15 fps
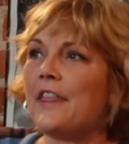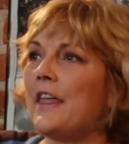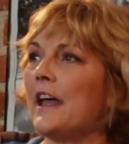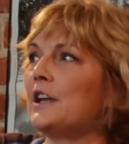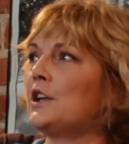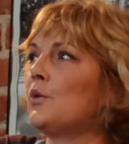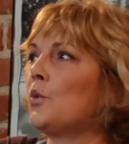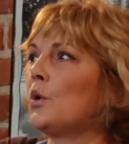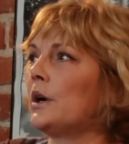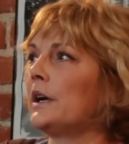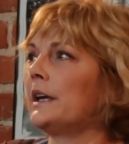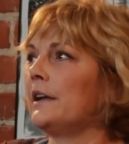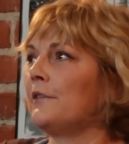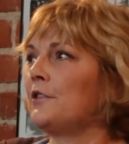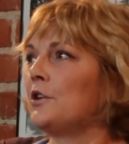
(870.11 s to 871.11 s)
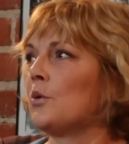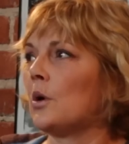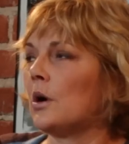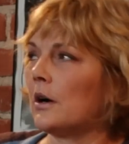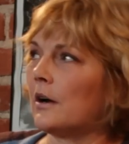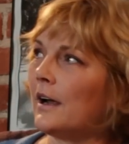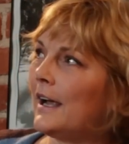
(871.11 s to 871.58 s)
than you would if you
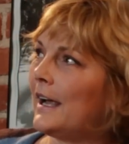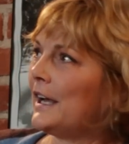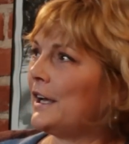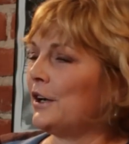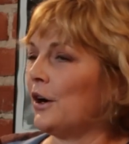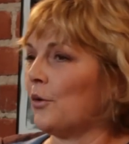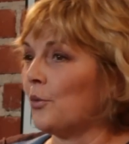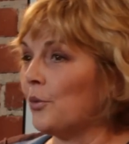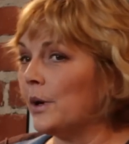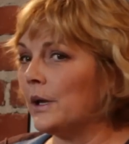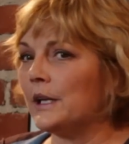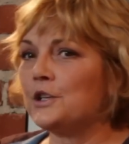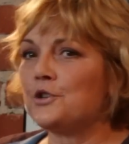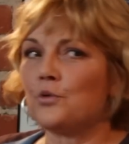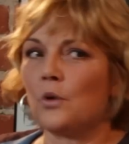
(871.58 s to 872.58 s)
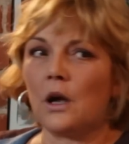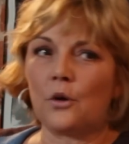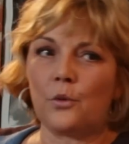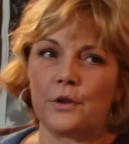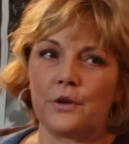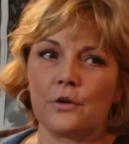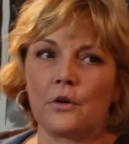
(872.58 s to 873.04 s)
were, you know, really
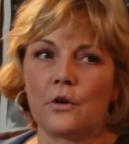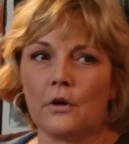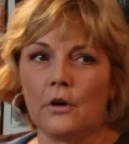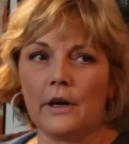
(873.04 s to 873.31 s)
drunk with your